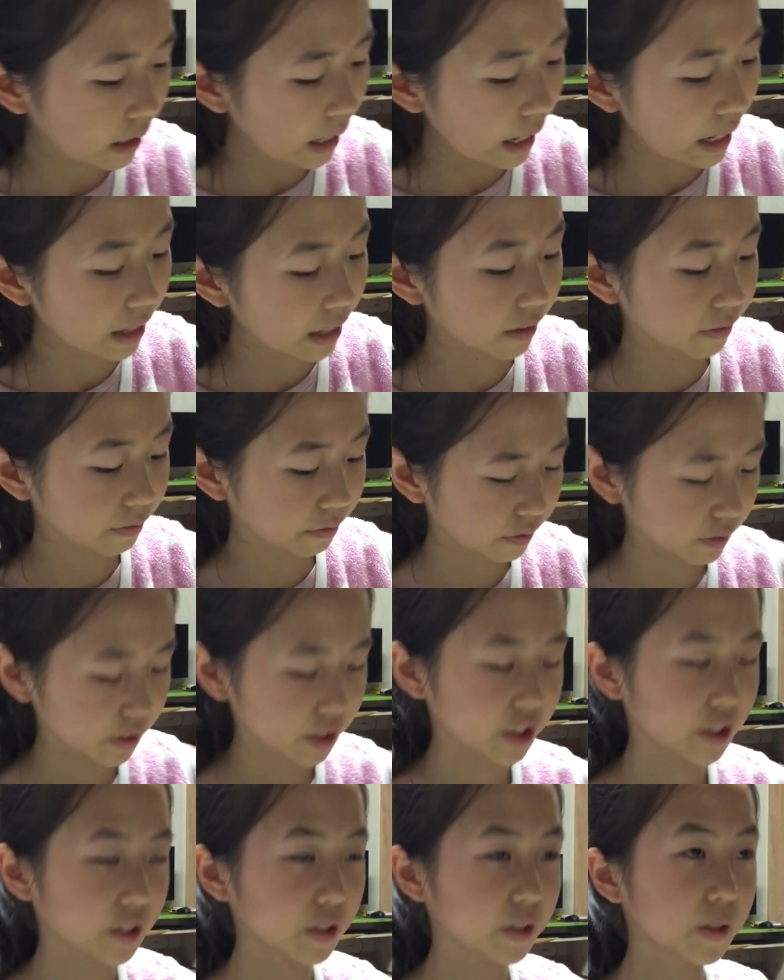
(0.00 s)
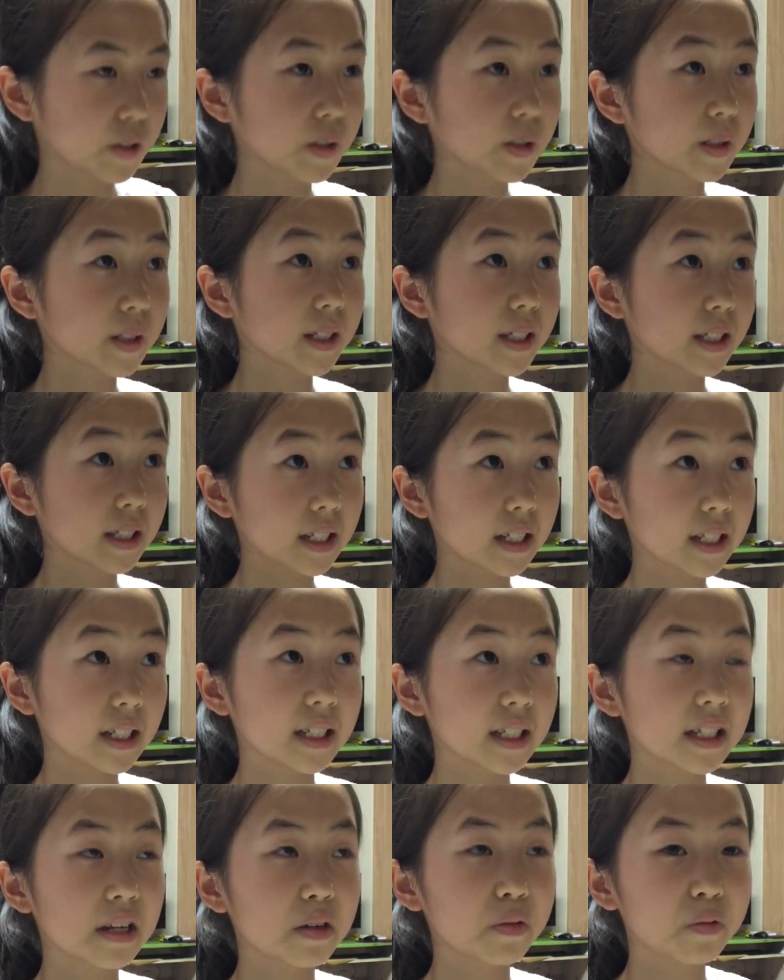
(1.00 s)
Nayeon wish to
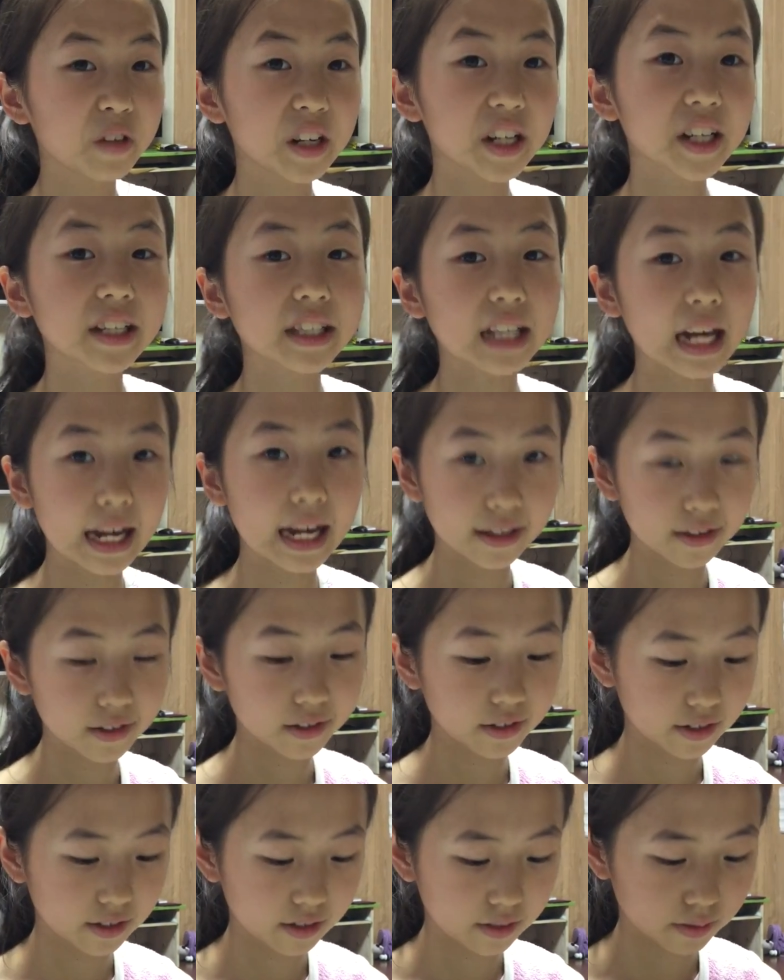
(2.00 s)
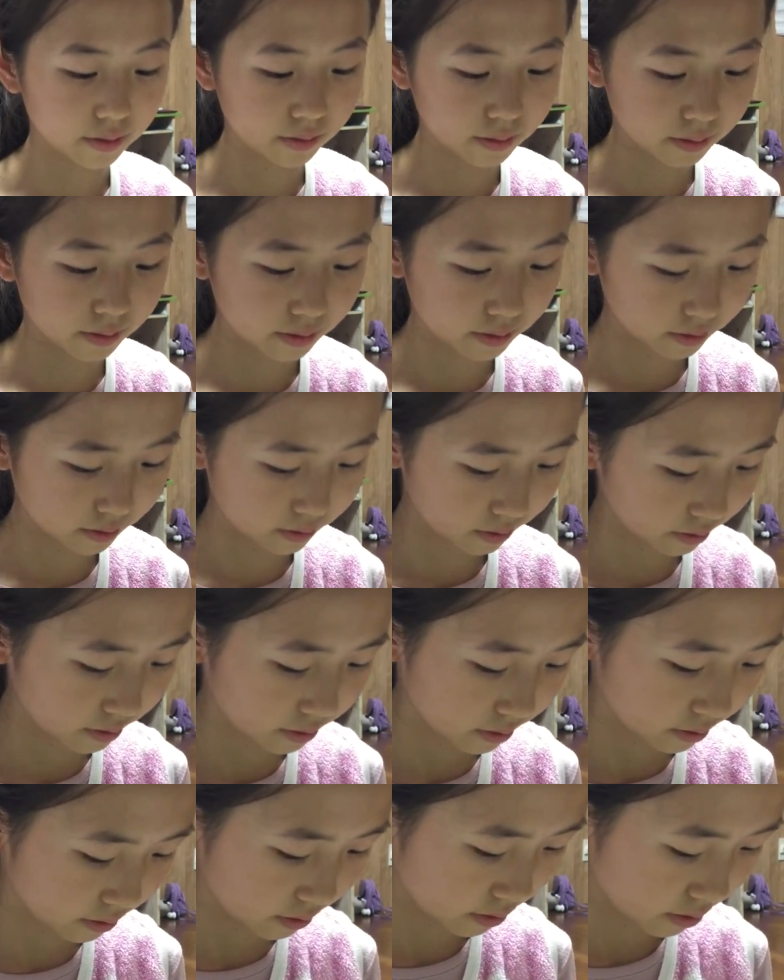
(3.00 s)
see the weird dinosaur. Uh-huh.
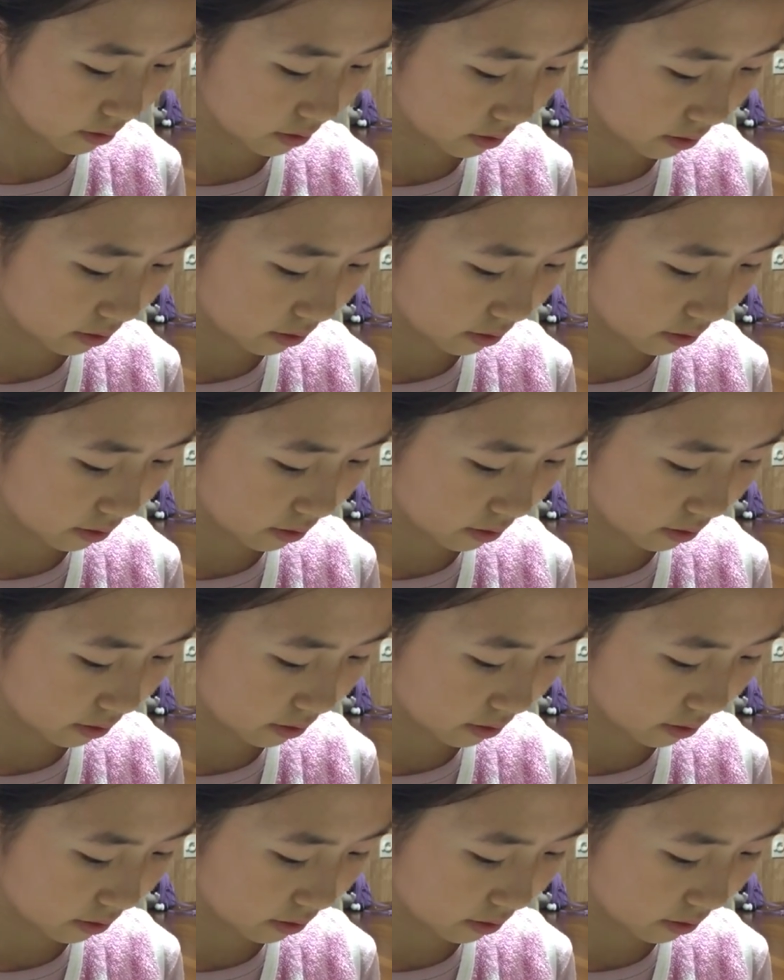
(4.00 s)
The